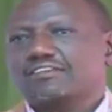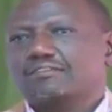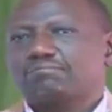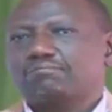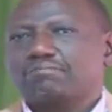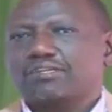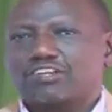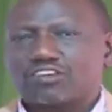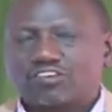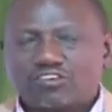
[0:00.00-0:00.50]

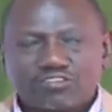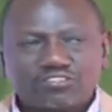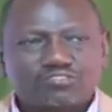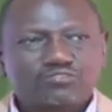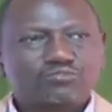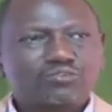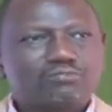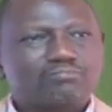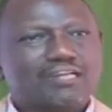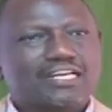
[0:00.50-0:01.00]

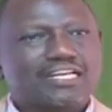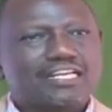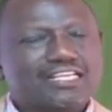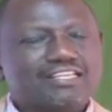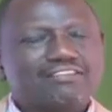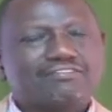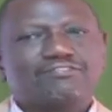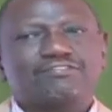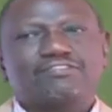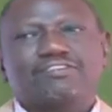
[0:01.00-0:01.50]
because we
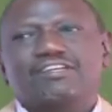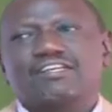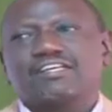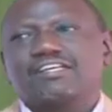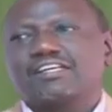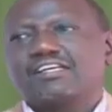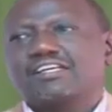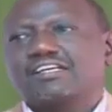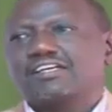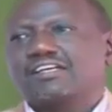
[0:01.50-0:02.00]
believe
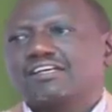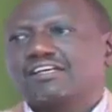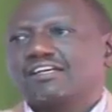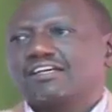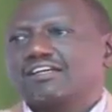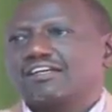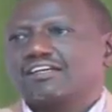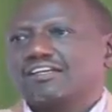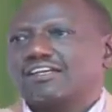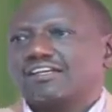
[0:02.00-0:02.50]

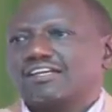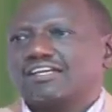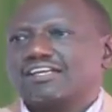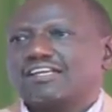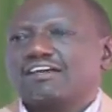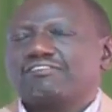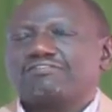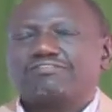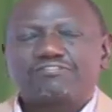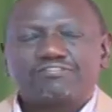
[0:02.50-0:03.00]

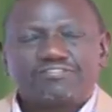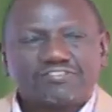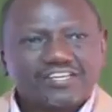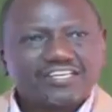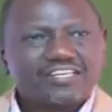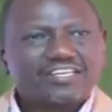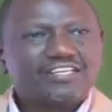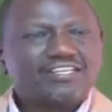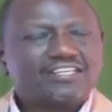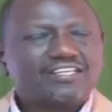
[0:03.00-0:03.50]
in a
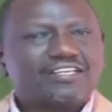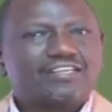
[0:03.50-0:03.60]
free,